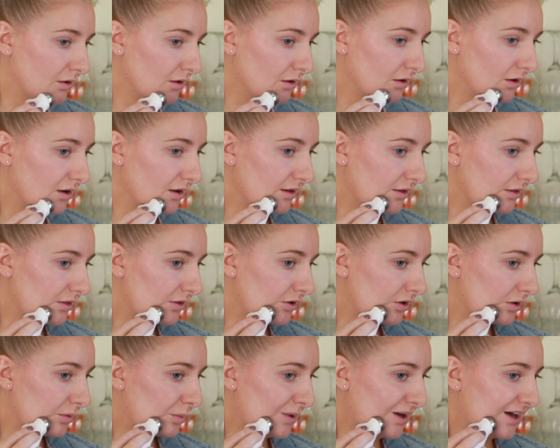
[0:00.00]
Alright,
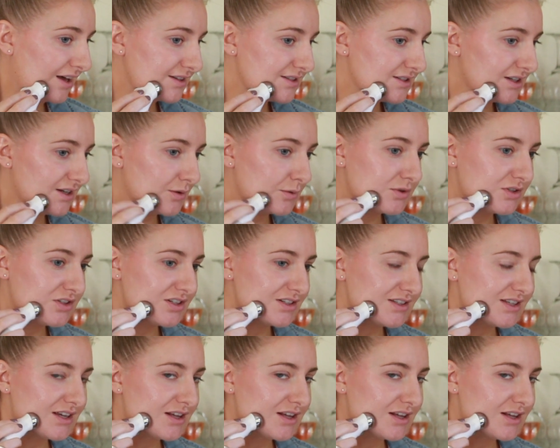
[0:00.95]
third pass. It was just